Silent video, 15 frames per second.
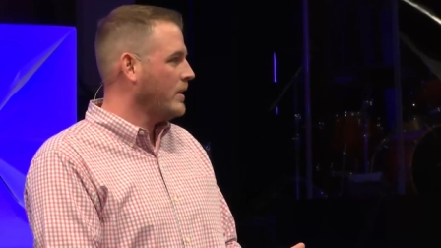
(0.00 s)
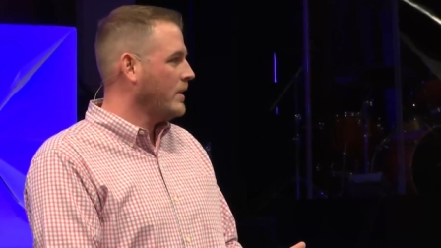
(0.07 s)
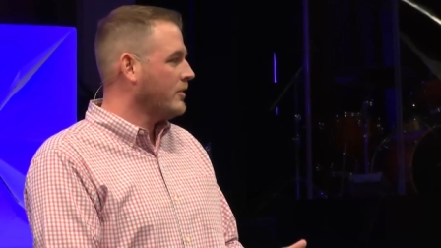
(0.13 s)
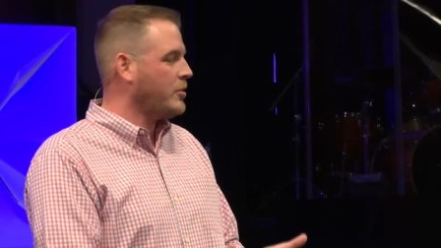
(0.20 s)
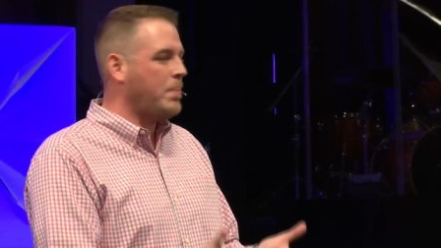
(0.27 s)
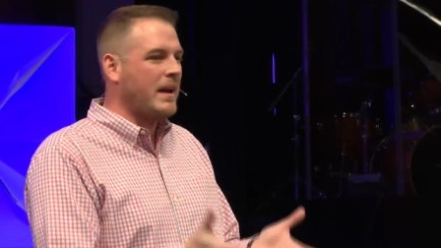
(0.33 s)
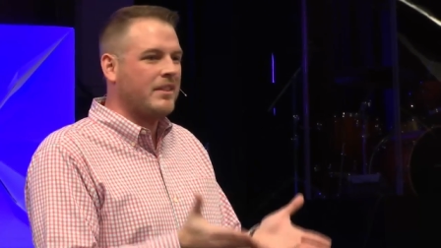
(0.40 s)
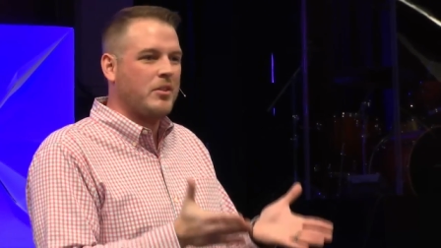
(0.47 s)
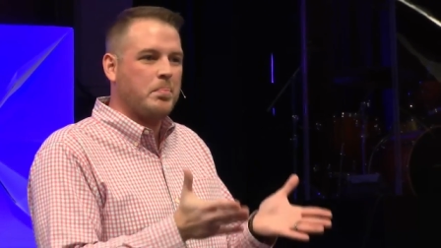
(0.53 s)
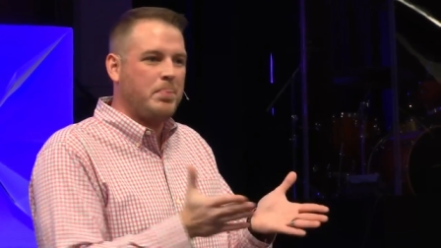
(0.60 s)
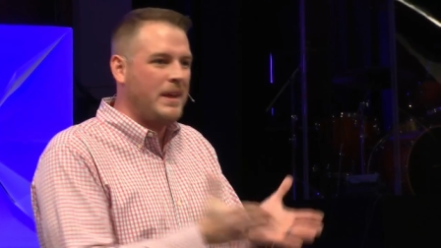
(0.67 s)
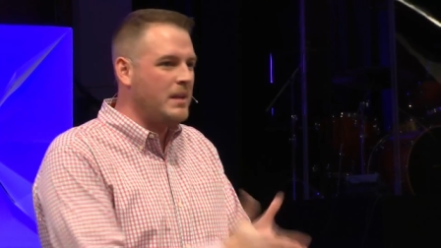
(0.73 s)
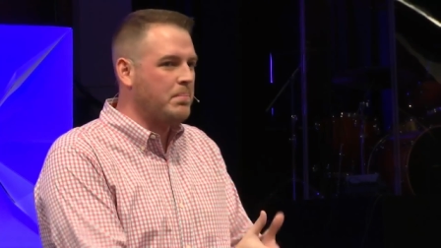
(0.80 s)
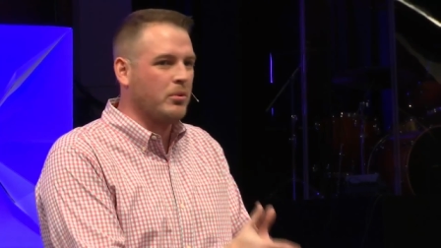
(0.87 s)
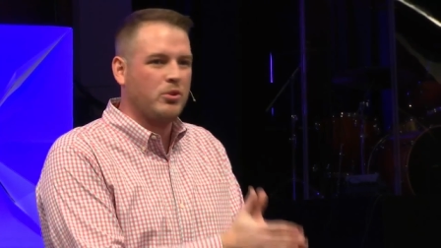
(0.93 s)
It's about the
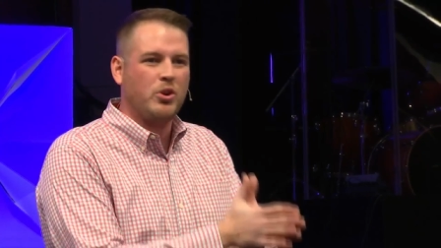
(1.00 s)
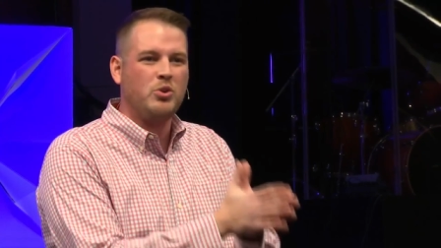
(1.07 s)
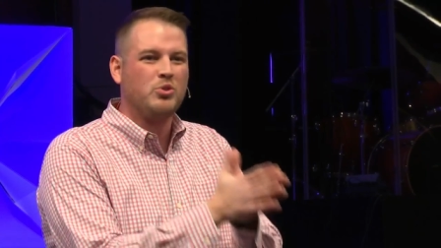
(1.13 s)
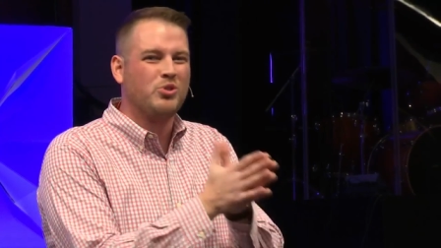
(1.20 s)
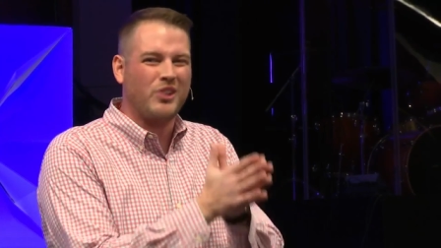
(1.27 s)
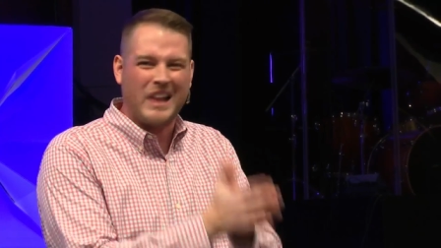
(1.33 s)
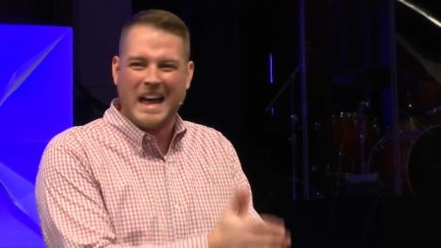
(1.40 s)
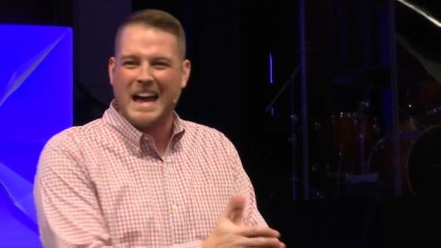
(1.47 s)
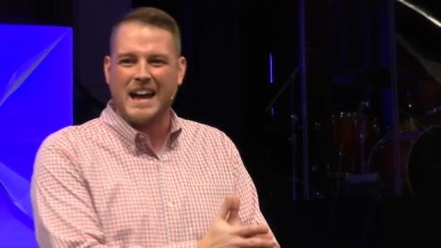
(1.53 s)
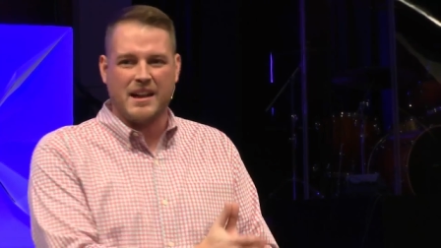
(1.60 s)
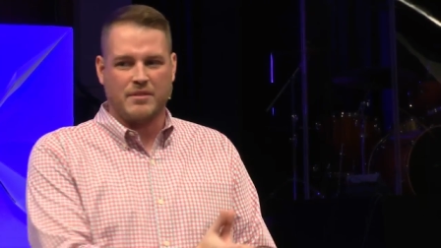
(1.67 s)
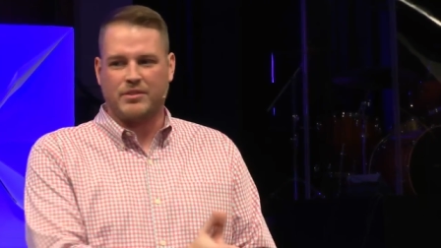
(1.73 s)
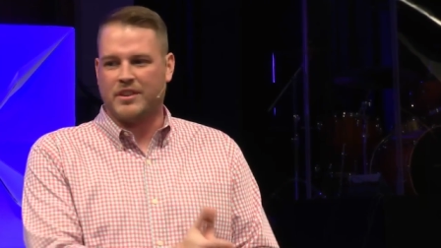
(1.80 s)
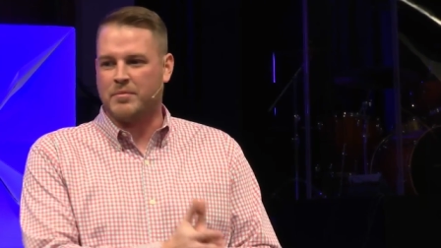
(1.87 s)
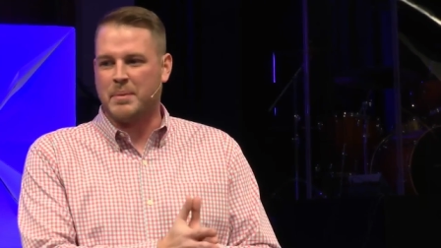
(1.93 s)
people whose
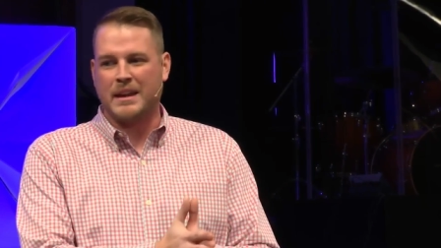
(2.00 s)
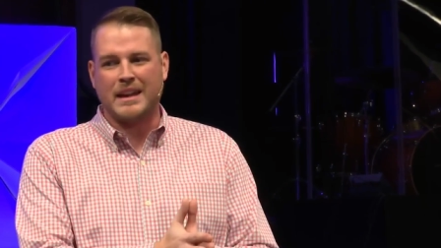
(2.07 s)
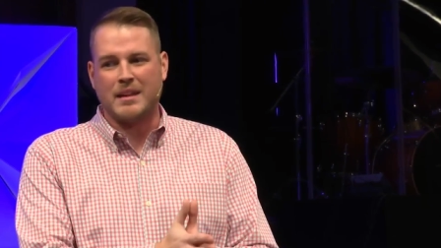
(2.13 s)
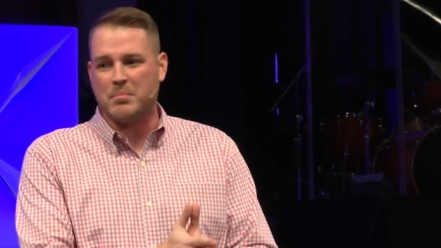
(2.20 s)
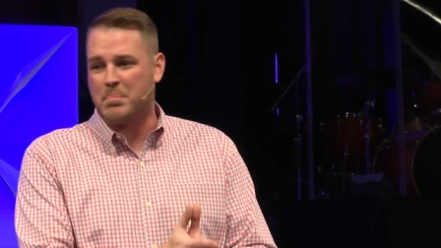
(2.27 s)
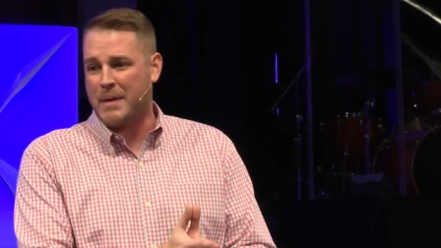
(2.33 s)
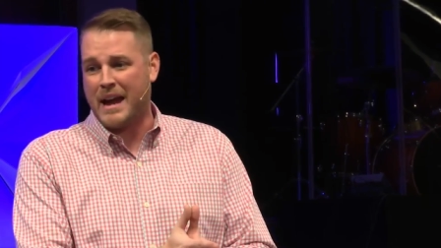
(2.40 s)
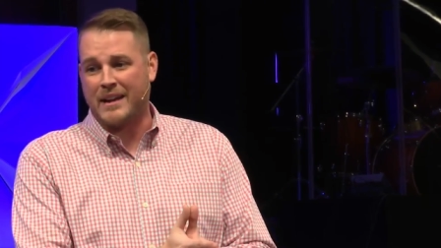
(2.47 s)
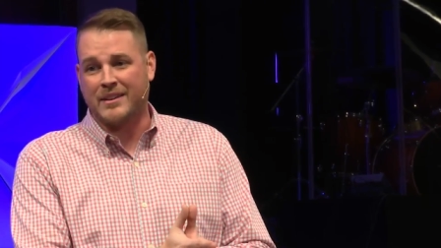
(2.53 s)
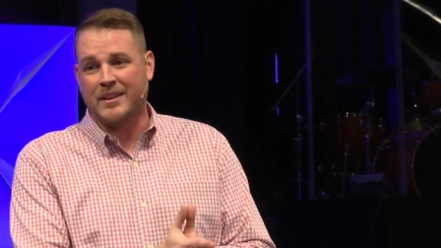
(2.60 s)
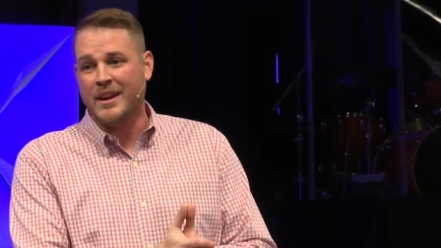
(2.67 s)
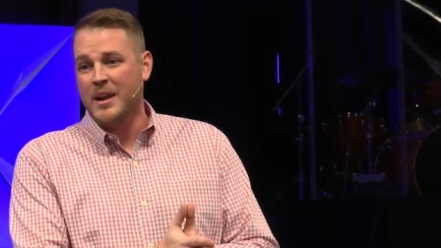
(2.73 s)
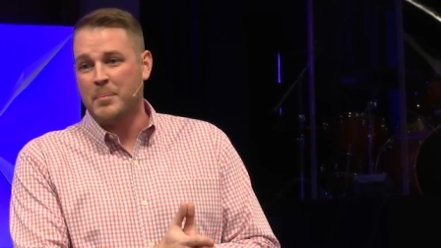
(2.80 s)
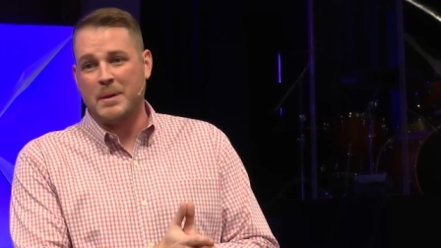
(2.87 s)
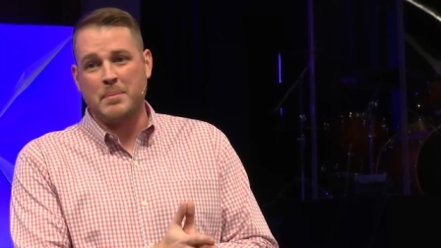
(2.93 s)
lives have been
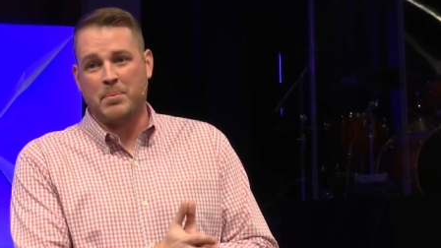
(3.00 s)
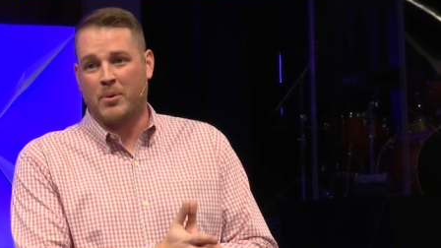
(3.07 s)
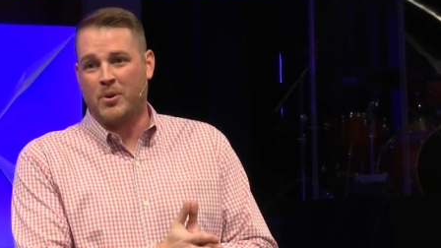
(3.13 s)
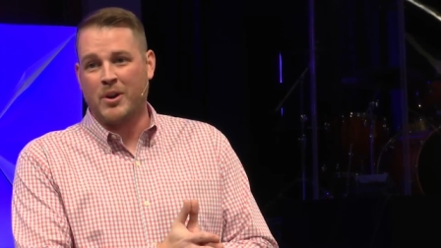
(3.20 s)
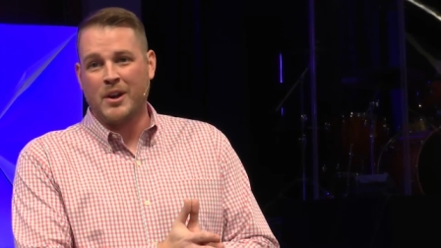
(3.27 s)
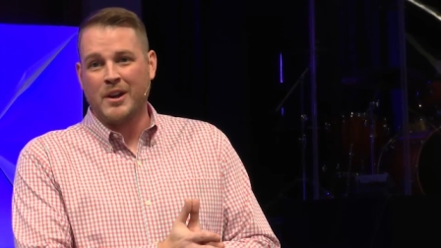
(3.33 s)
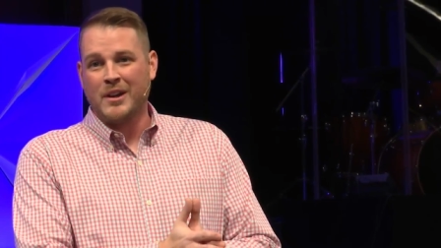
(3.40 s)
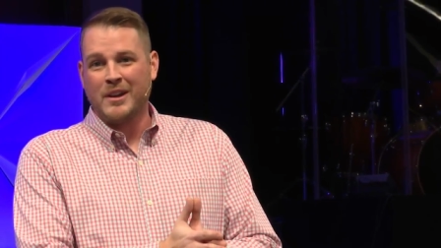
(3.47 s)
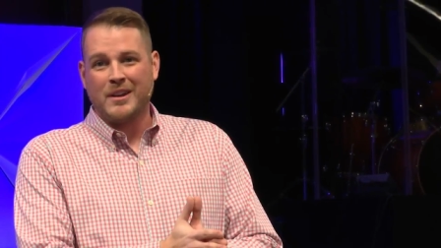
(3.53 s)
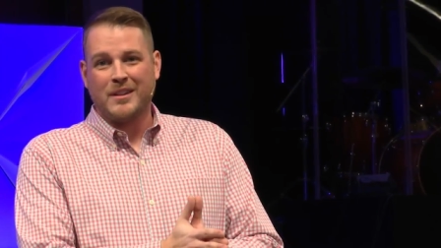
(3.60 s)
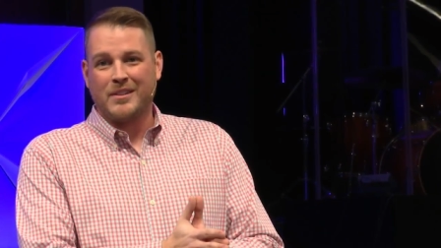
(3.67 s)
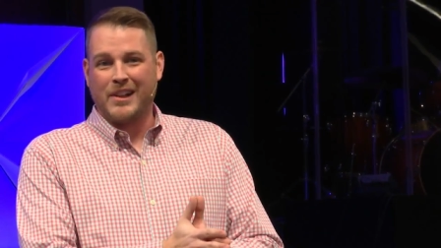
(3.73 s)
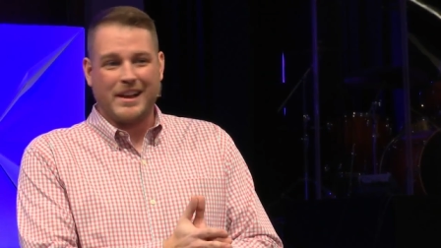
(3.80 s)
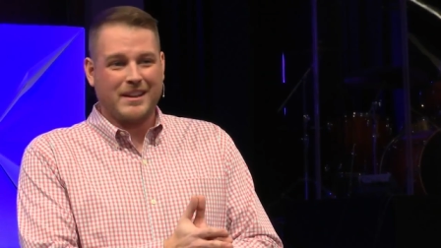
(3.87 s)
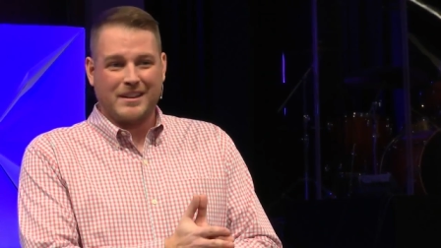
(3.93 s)
impacted. People
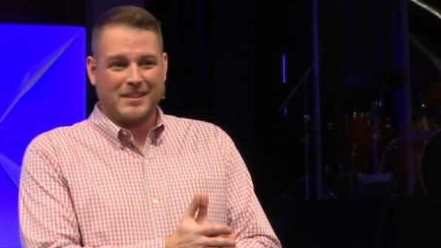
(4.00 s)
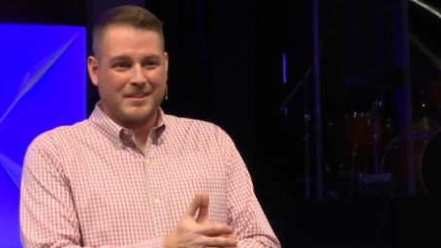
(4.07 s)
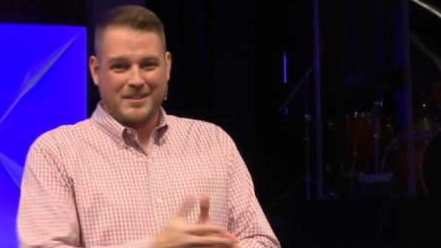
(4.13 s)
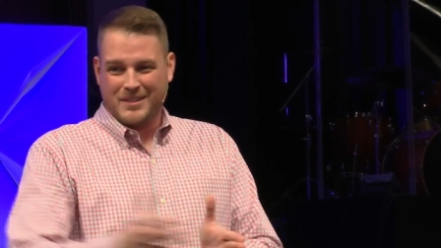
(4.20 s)
like